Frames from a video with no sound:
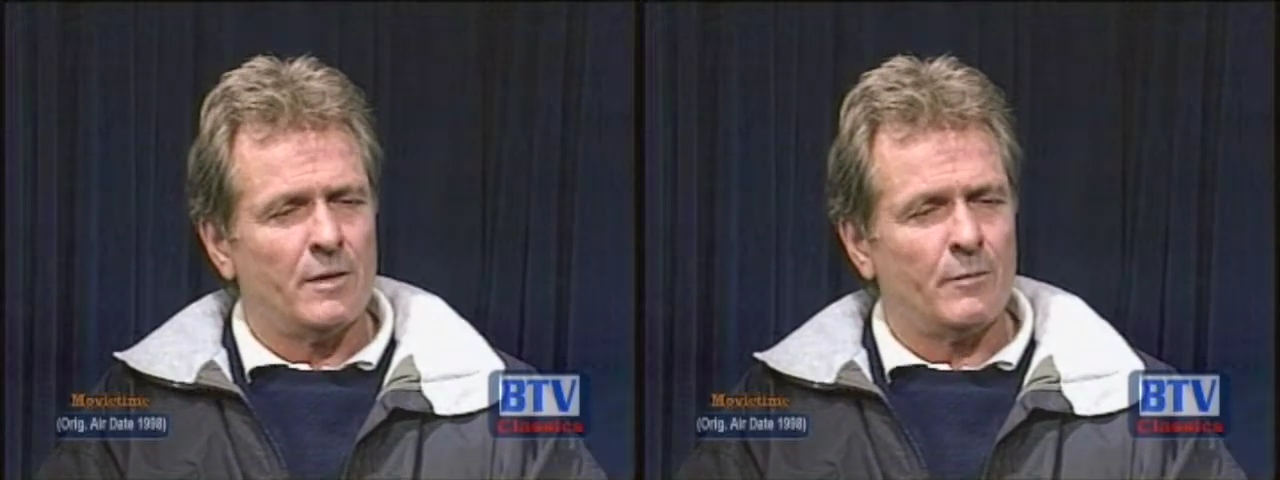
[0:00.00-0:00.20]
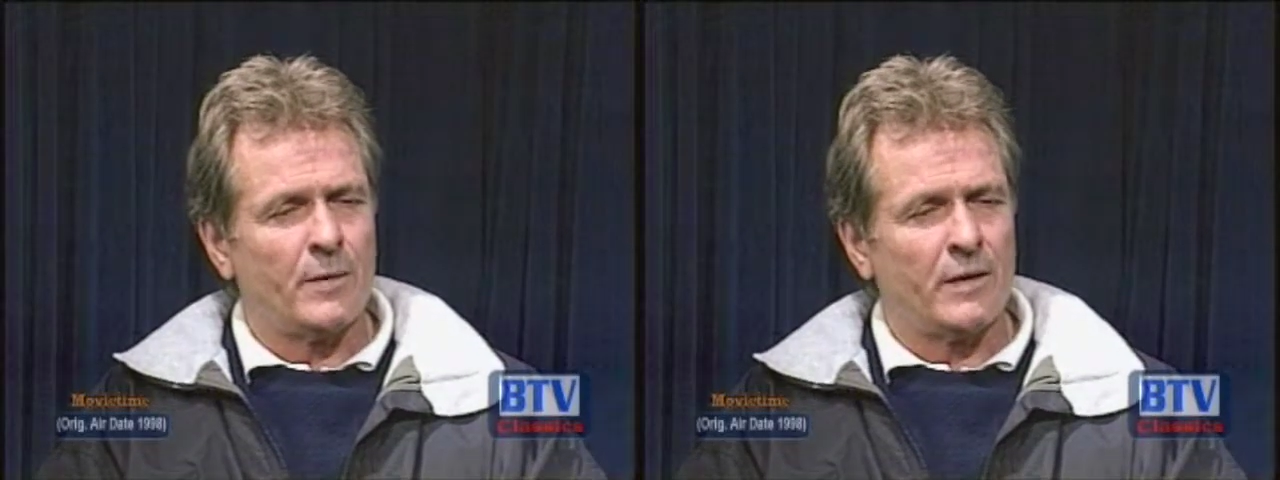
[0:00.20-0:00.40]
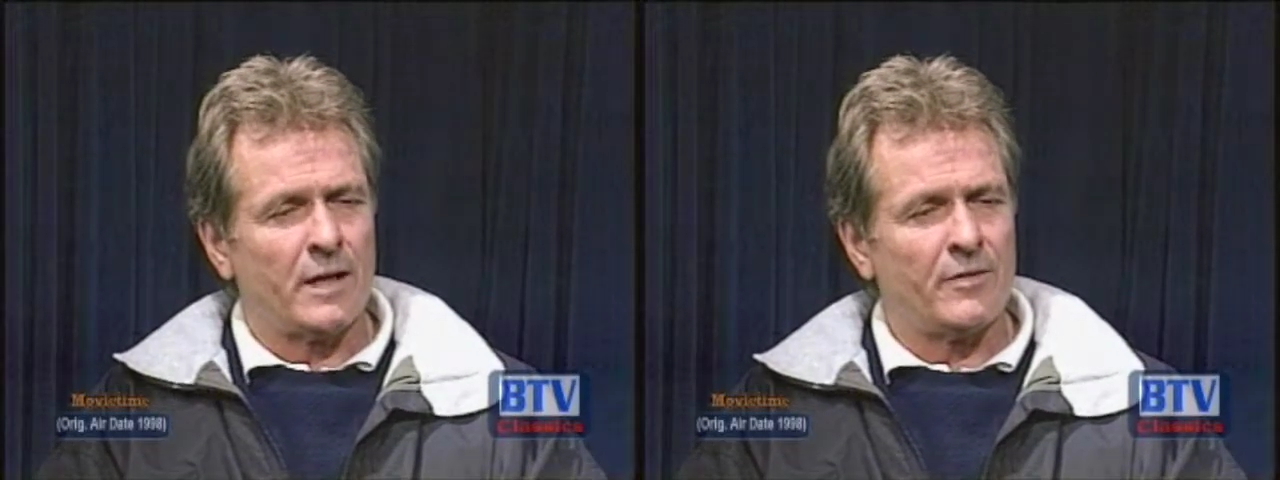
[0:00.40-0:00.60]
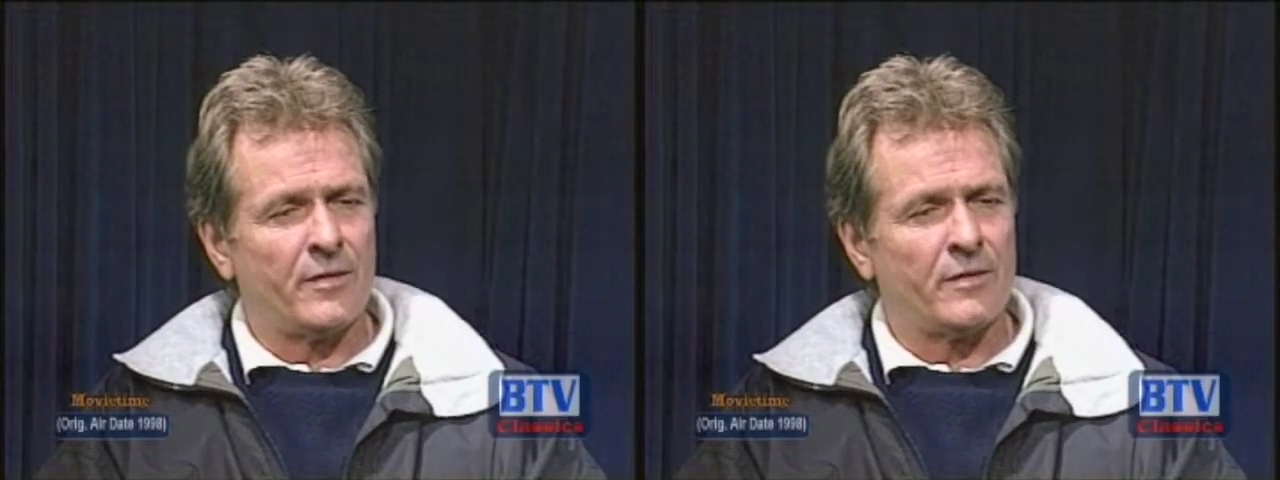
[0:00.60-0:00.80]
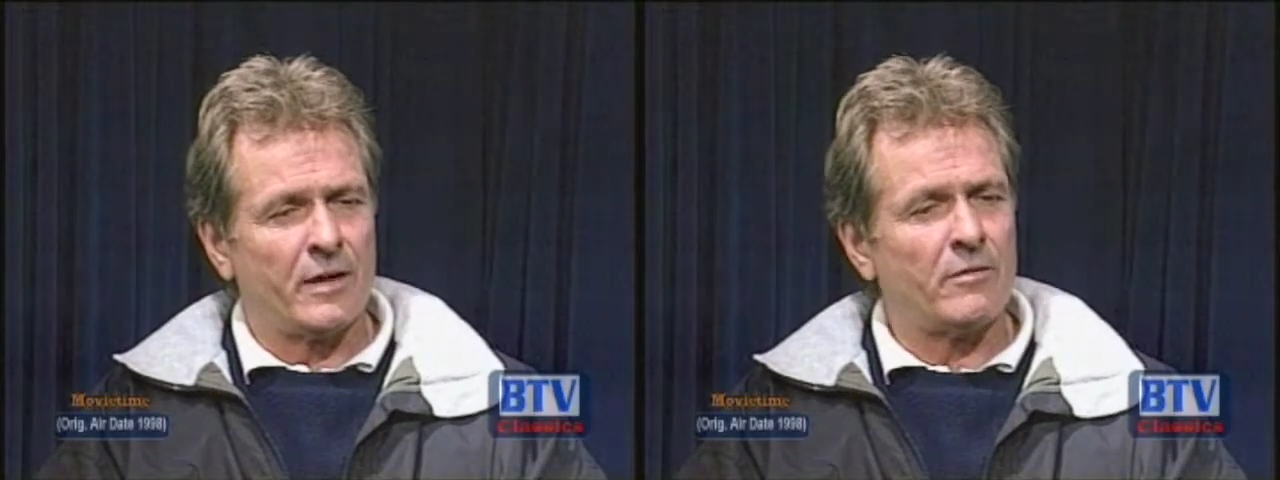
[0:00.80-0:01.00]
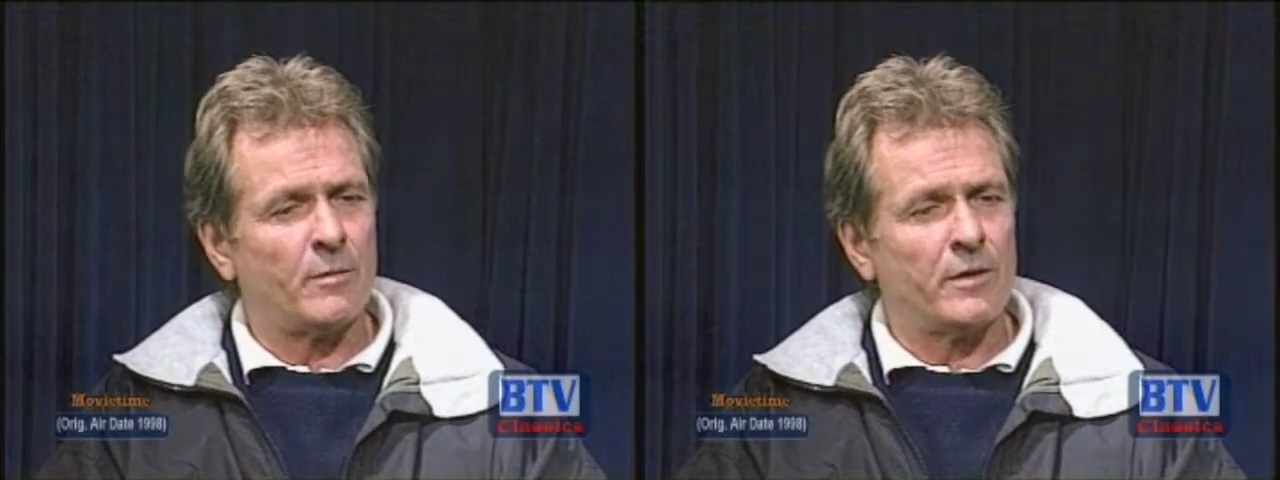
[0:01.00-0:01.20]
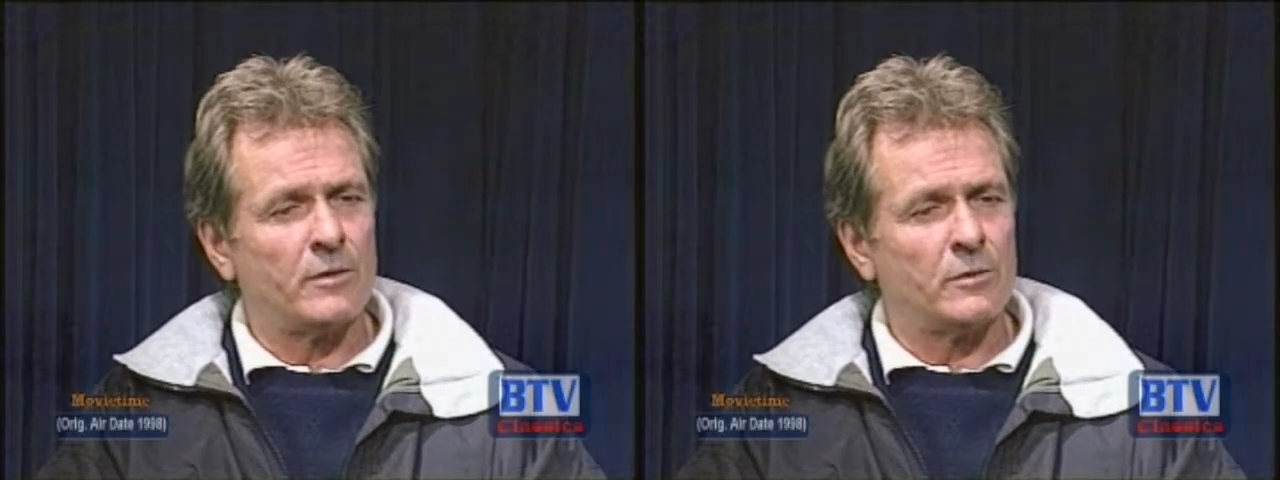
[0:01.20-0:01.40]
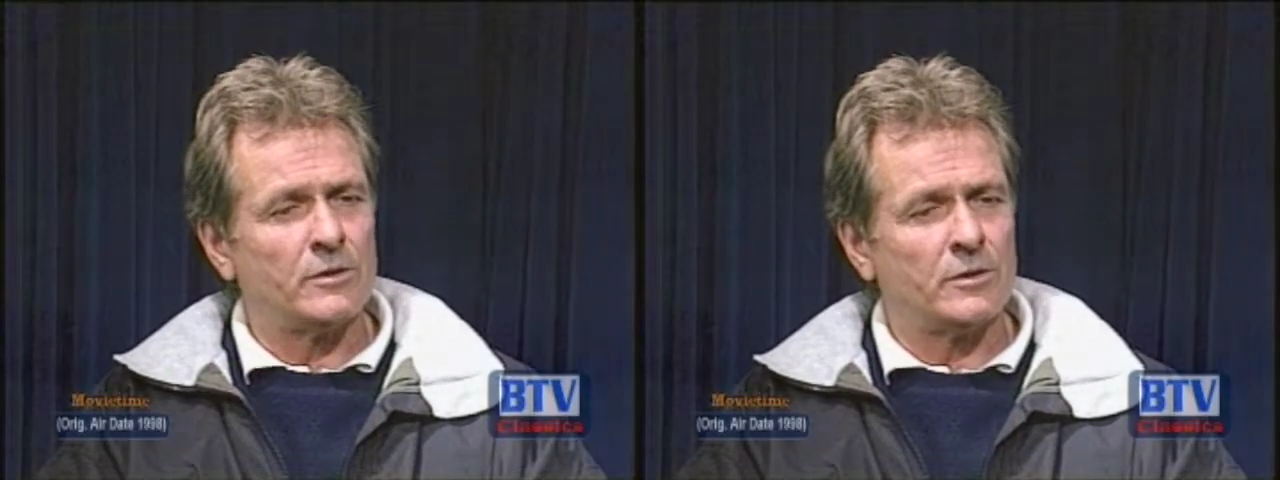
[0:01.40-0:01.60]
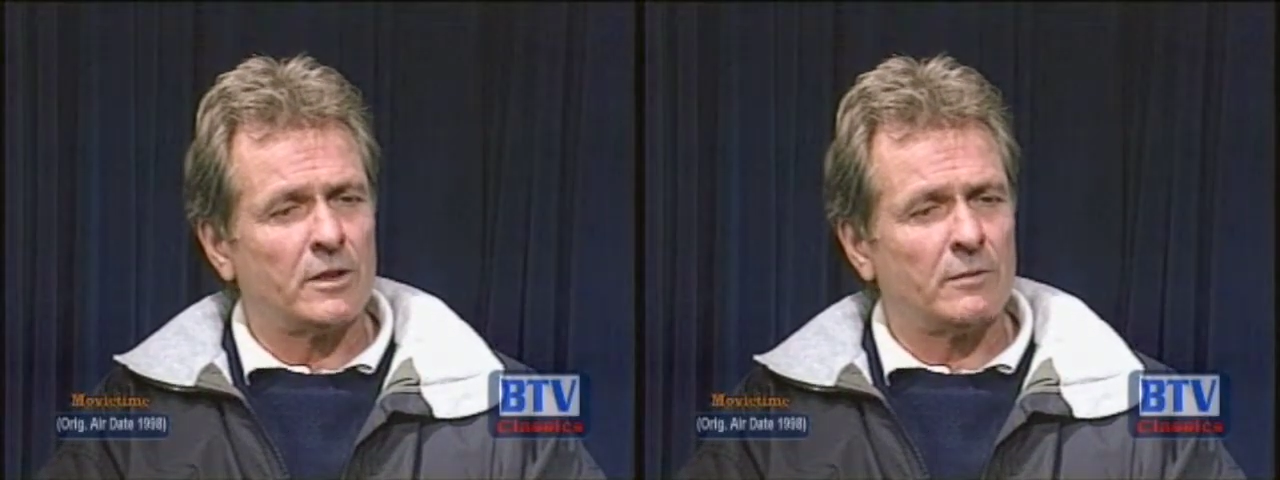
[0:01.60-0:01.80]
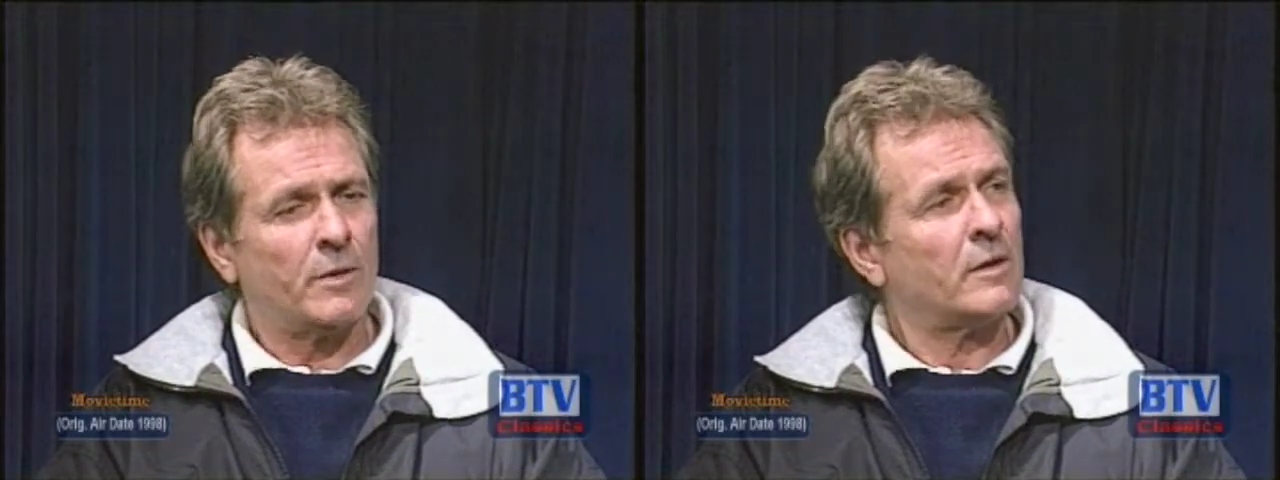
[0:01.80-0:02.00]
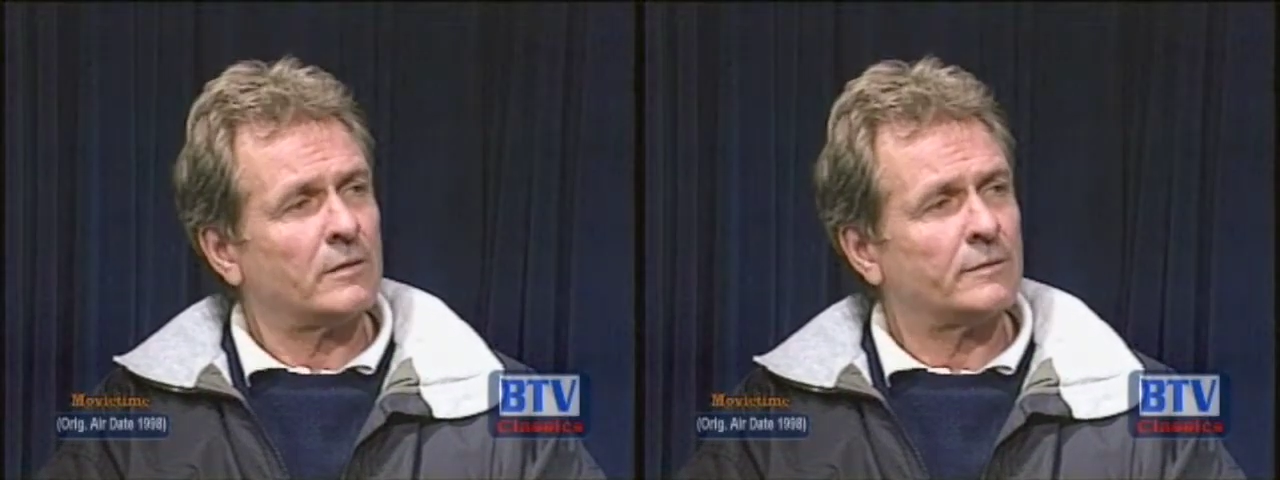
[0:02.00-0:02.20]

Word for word: But I think that everybody was uh, better